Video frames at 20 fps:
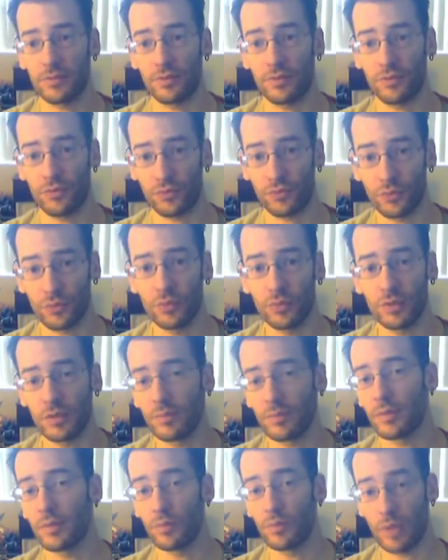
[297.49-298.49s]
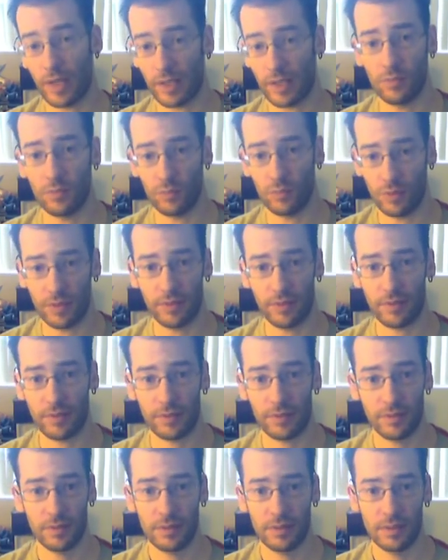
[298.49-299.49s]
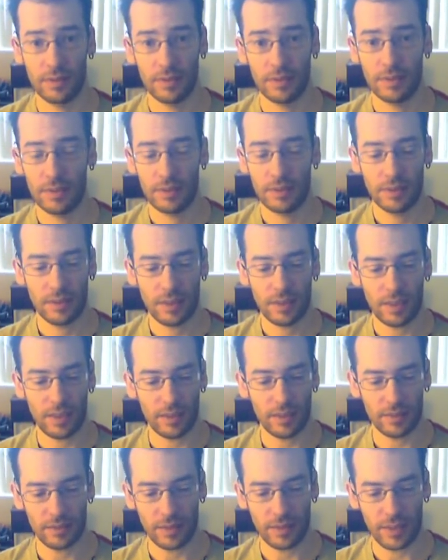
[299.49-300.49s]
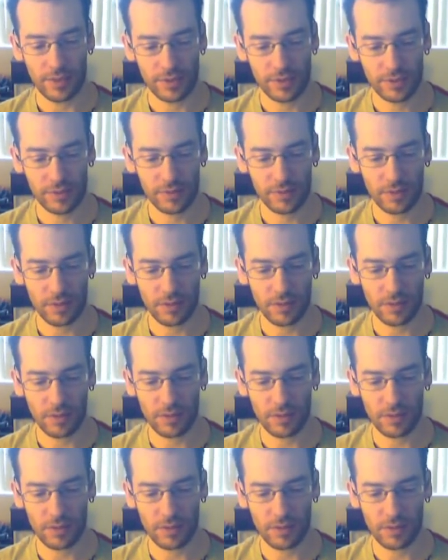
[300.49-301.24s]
to truly be reckoned with. And that's